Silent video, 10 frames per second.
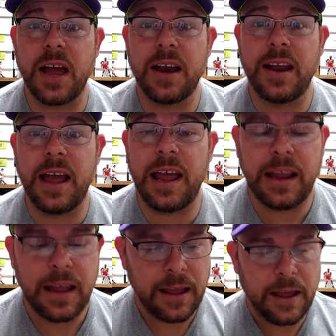
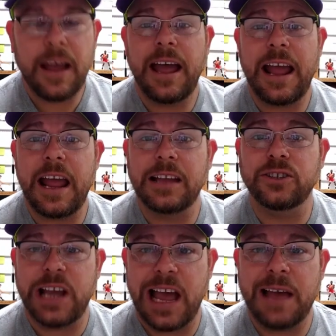Sunday,
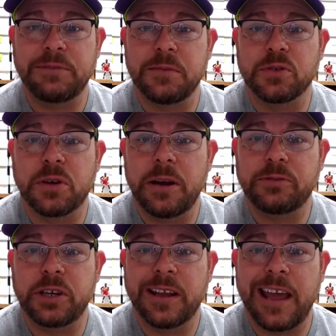and Jab's
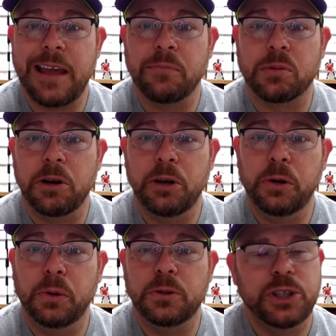subscription came
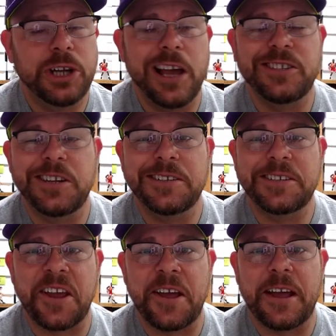through just
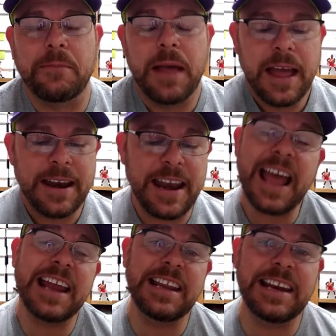in time.
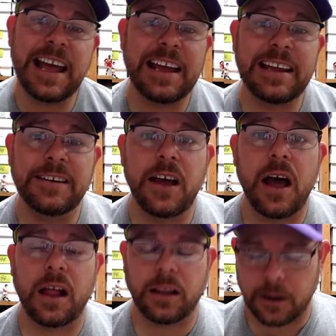$99
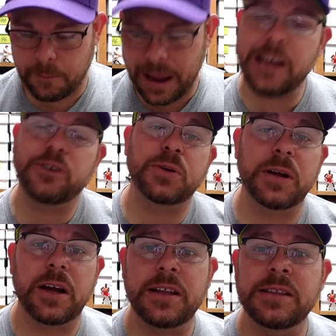
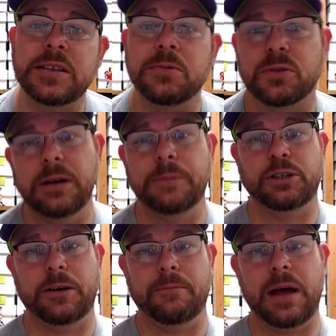Patreon
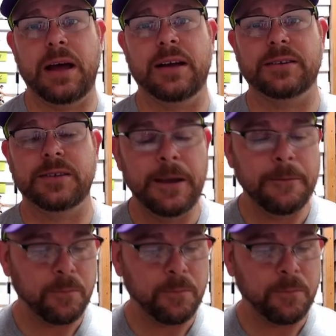subscription box.